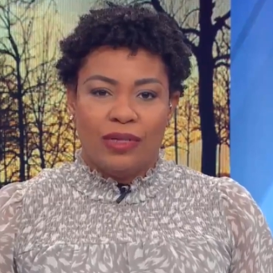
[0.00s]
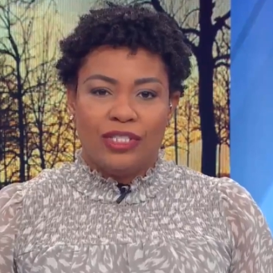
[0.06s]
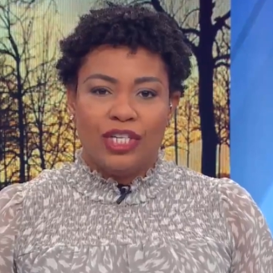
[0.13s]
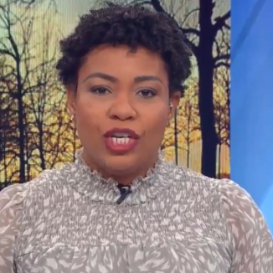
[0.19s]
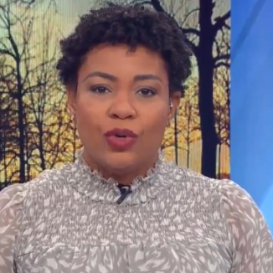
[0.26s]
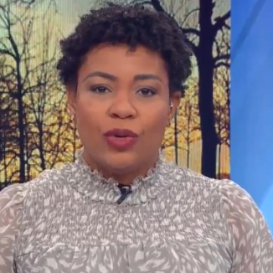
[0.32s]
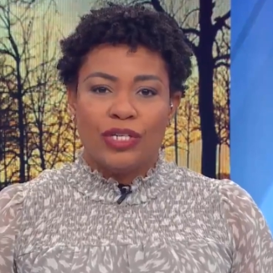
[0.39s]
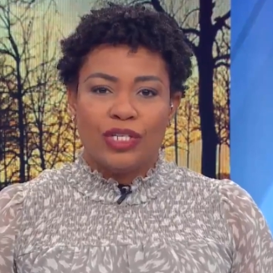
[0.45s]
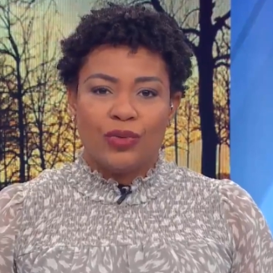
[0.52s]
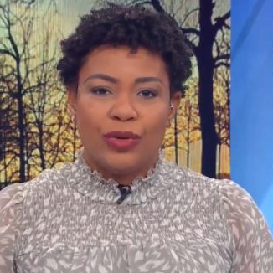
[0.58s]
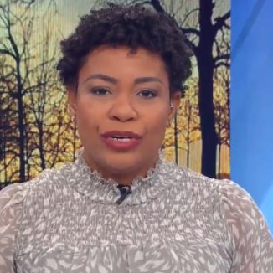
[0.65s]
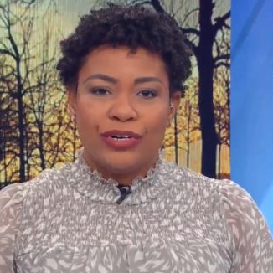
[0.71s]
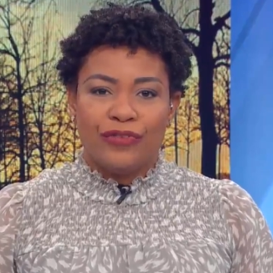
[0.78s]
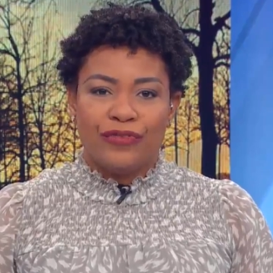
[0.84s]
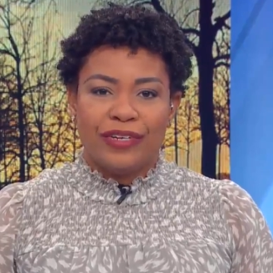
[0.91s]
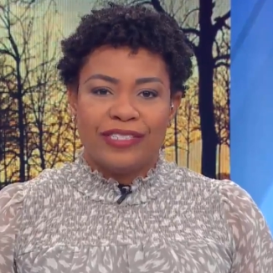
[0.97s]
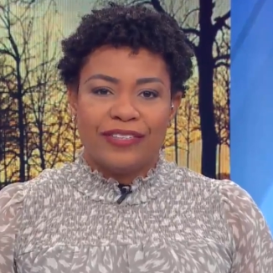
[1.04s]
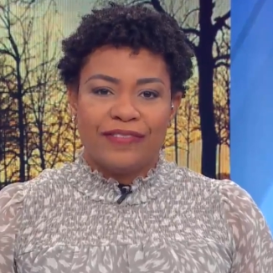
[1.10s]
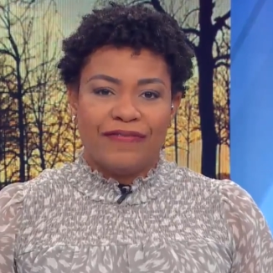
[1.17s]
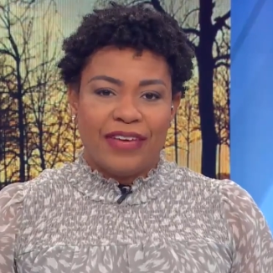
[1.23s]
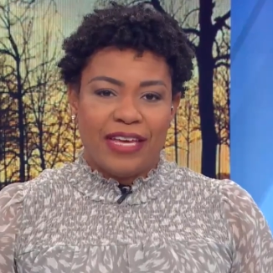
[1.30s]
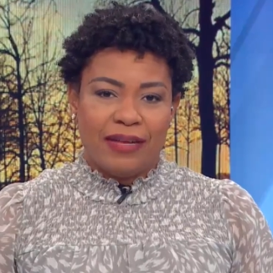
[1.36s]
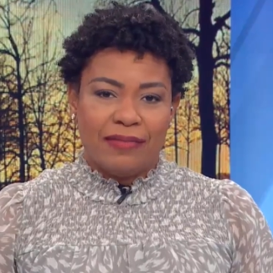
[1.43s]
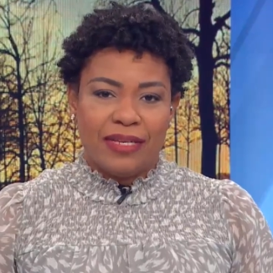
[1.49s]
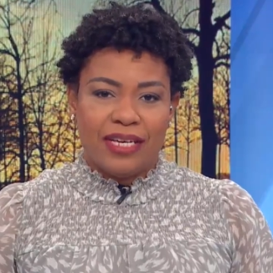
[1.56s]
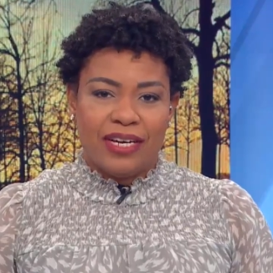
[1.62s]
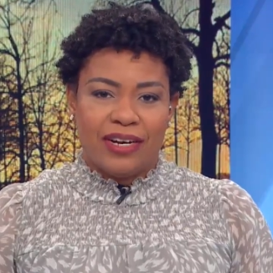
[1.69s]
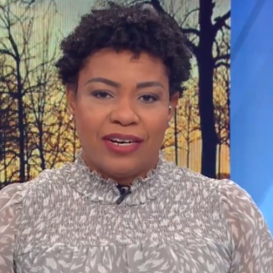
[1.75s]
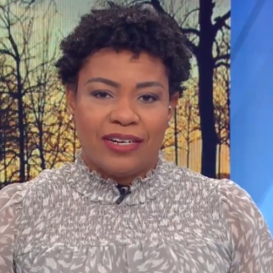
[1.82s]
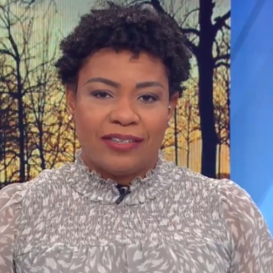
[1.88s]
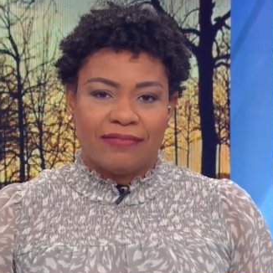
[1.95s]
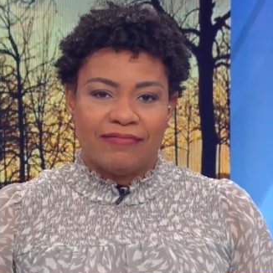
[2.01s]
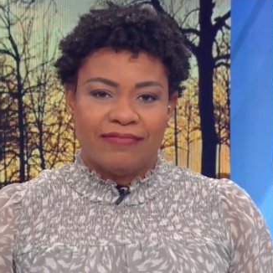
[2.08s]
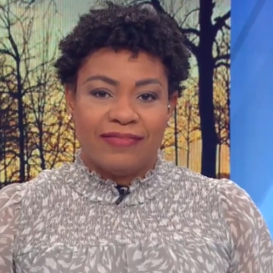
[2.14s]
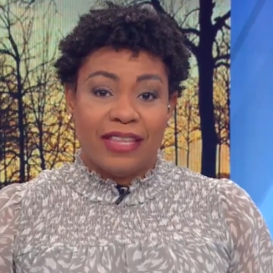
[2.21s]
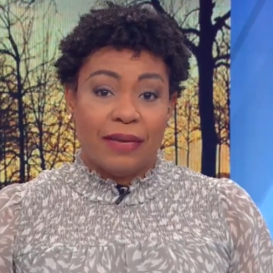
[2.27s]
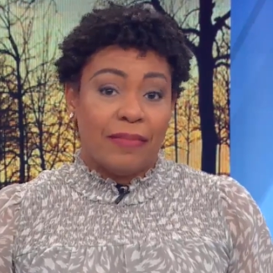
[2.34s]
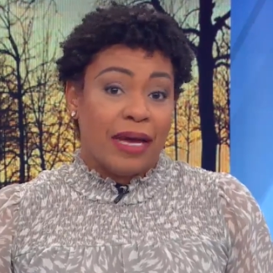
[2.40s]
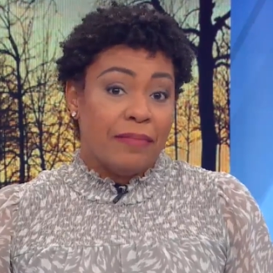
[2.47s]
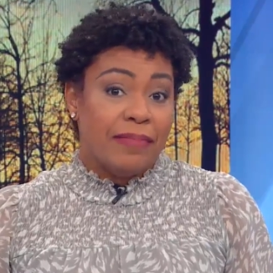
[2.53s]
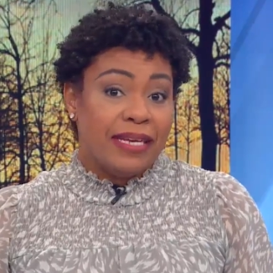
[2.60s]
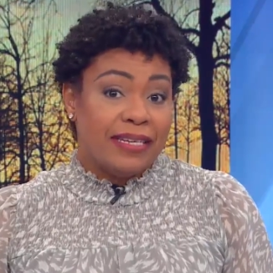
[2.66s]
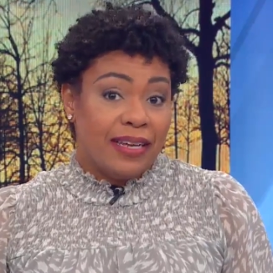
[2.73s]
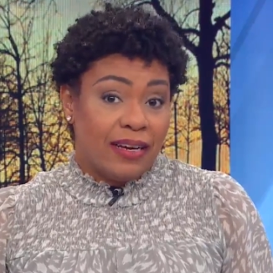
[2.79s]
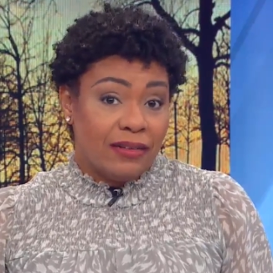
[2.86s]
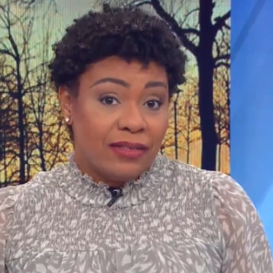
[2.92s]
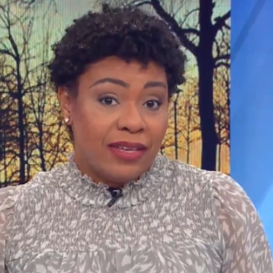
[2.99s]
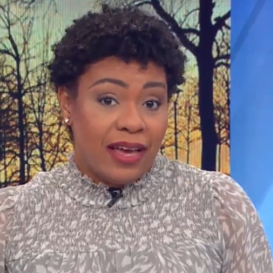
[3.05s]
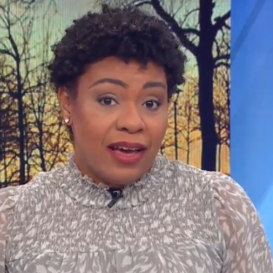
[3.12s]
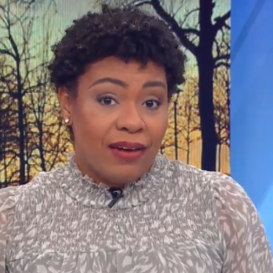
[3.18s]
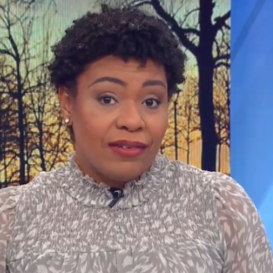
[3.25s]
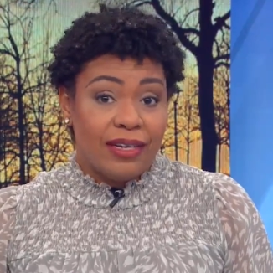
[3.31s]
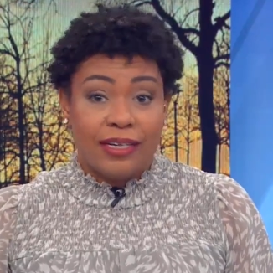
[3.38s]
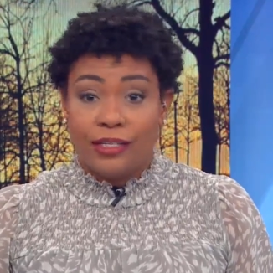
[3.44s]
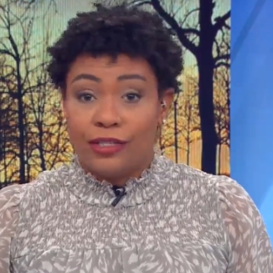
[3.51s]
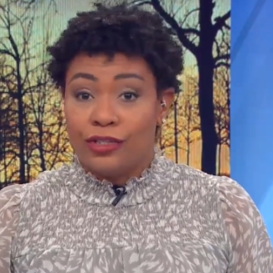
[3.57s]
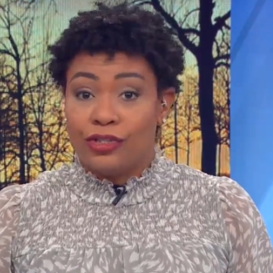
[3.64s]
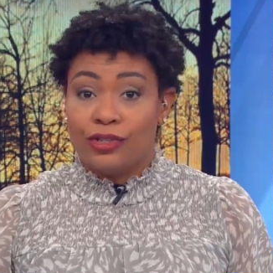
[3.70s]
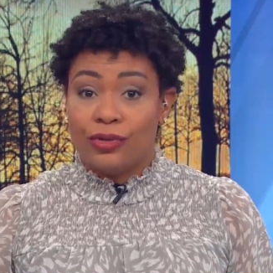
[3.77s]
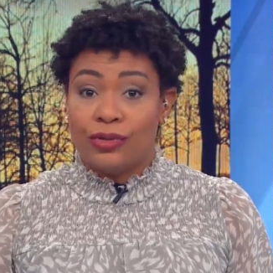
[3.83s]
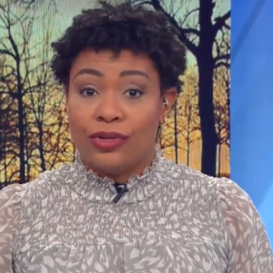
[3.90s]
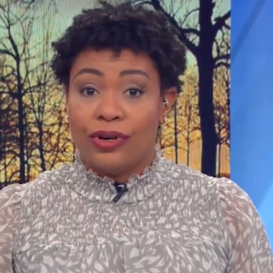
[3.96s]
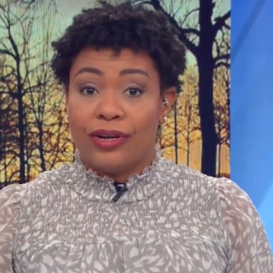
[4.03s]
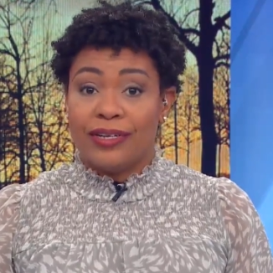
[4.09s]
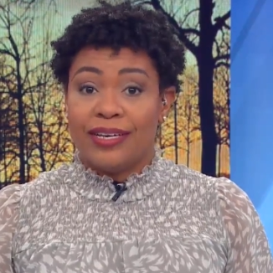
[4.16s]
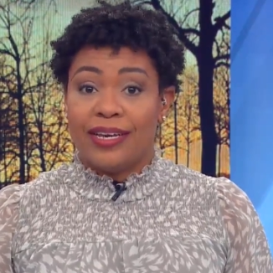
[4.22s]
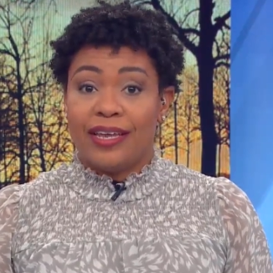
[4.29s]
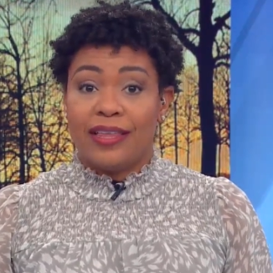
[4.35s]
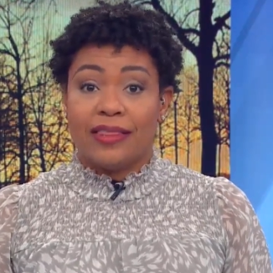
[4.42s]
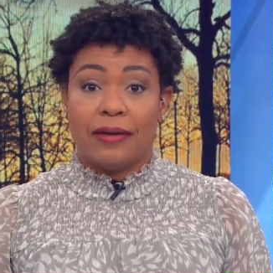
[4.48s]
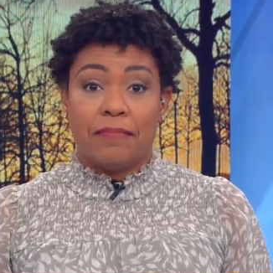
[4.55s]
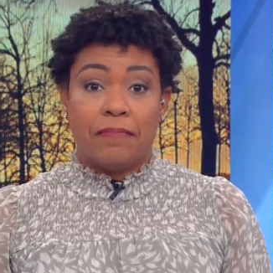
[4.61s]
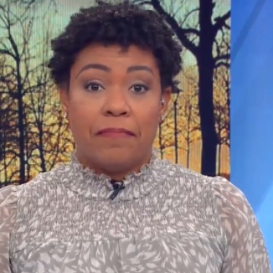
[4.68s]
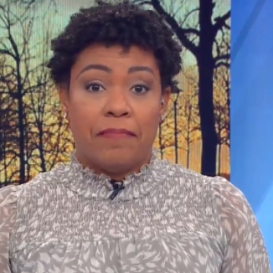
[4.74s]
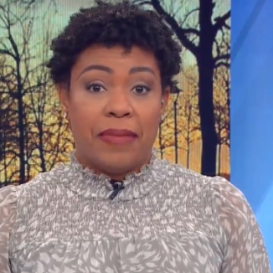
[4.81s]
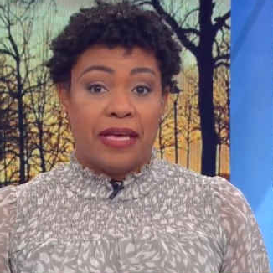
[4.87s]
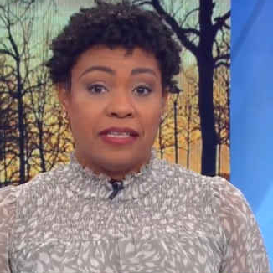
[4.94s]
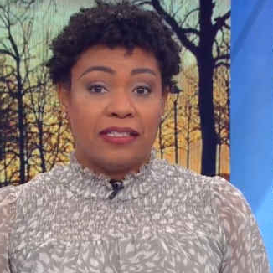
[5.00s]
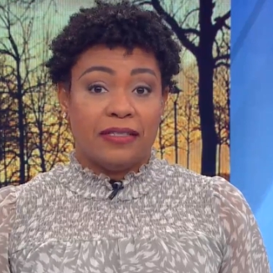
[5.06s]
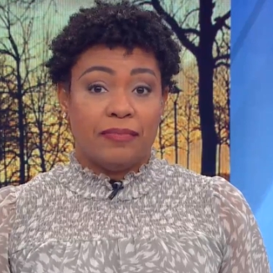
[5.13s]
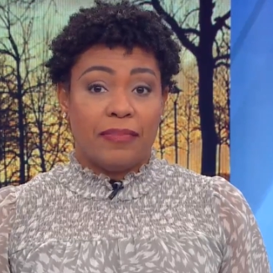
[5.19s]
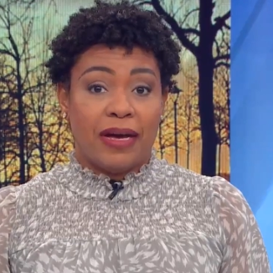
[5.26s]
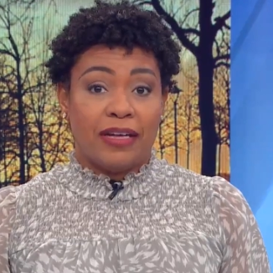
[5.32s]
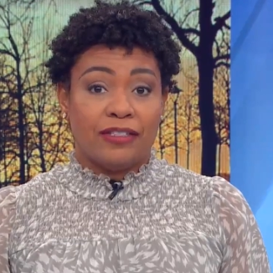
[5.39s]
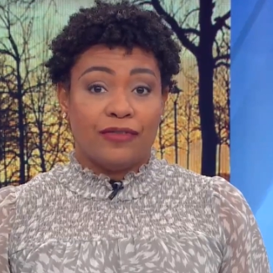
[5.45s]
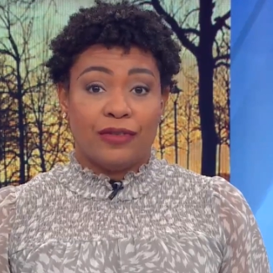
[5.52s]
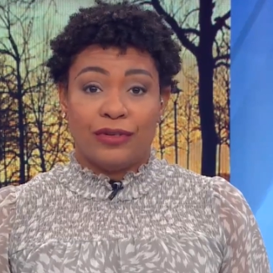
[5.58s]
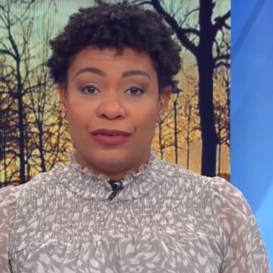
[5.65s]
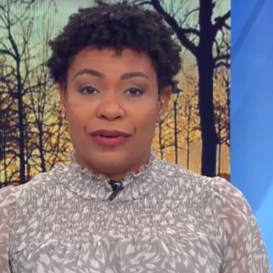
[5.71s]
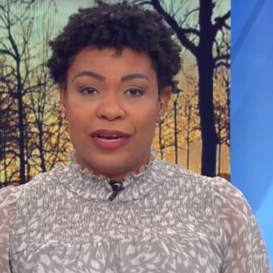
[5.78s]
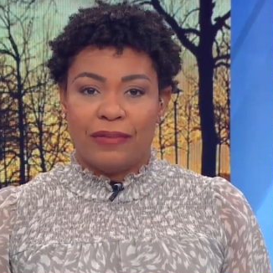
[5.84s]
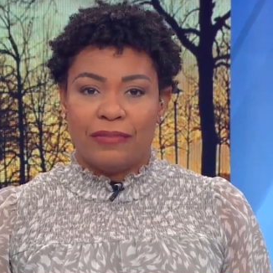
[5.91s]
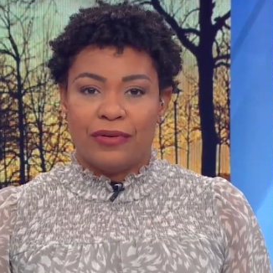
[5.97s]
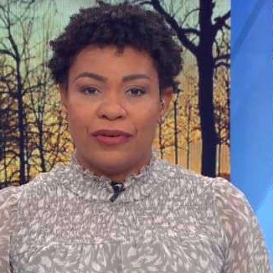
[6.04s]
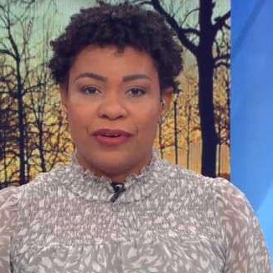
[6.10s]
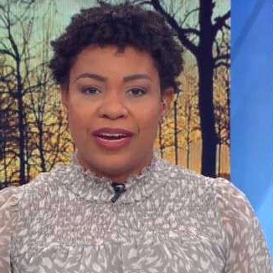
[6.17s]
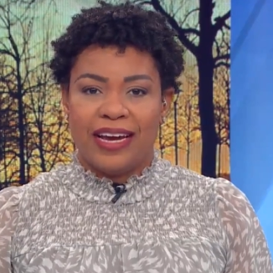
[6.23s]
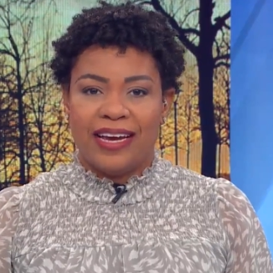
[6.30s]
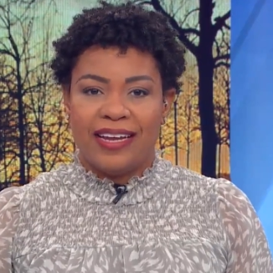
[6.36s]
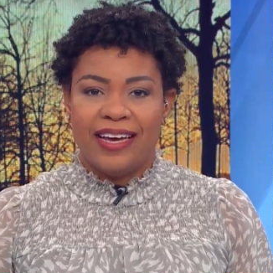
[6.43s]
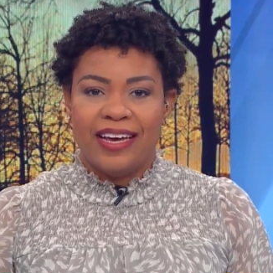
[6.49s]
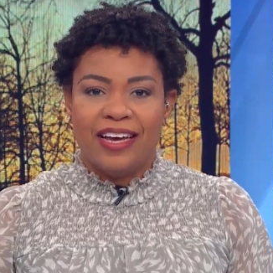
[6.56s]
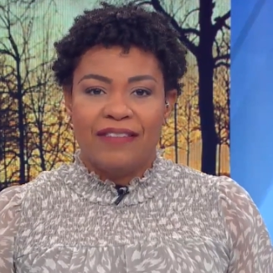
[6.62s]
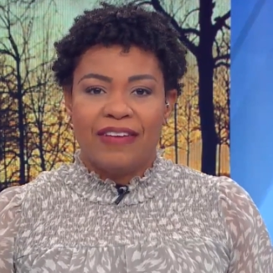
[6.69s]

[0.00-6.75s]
Well, do you wonder where your friends and family are? They might be downtown and in Soulard getting the best spots for the Grand Parade.